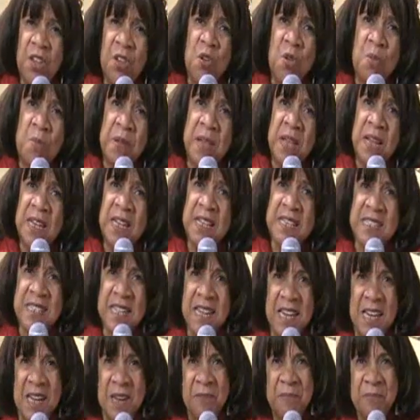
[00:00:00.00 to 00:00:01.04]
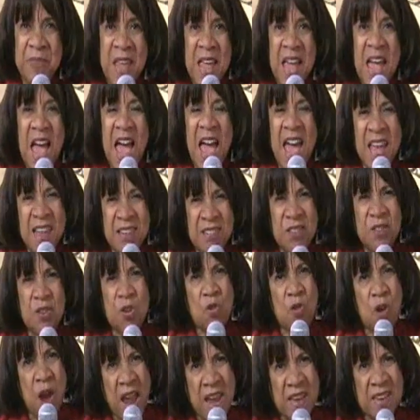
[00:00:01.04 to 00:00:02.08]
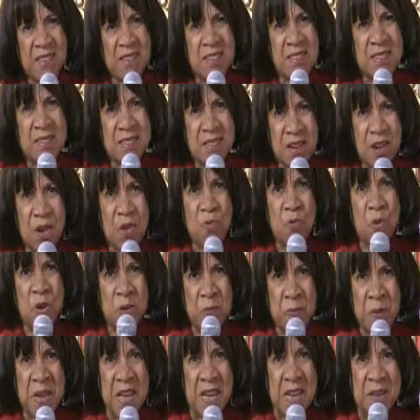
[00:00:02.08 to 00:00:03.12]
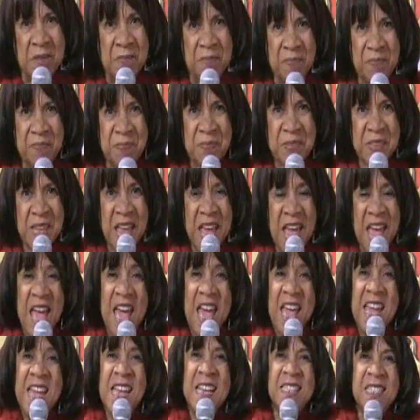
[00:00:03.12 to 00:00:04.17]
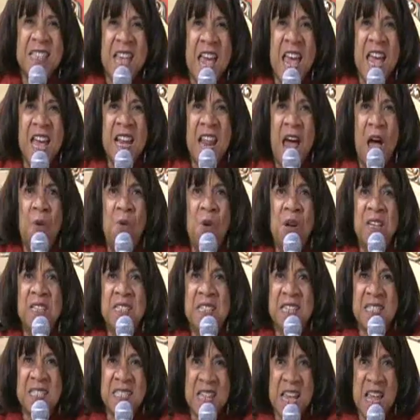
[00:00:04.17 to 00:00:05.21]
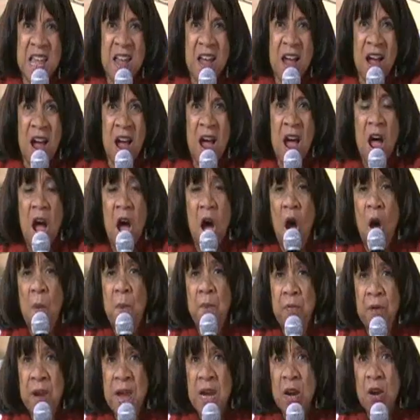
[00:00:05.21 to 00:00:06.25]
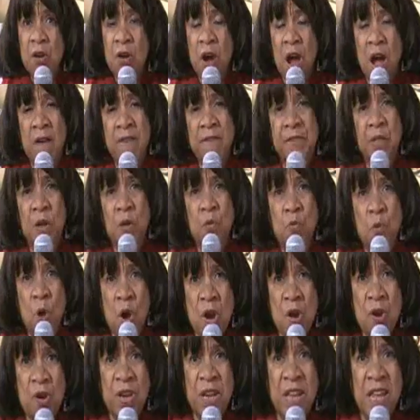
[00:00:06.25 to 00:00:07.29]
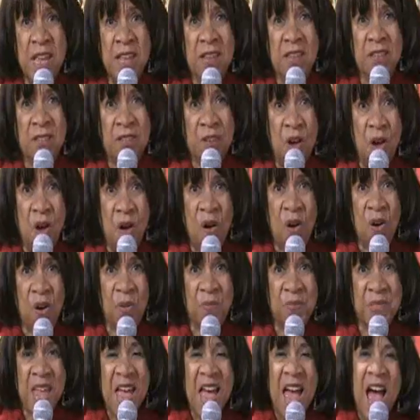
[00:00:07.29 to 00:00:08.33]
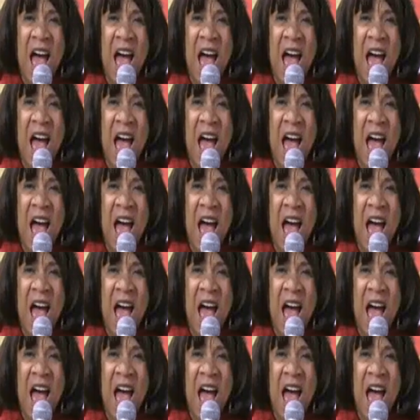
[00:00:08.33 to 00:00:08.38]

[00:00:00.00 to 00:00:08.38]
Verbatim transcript: and humility as Christ would be. He said I was a singer, a bringer of the word in song.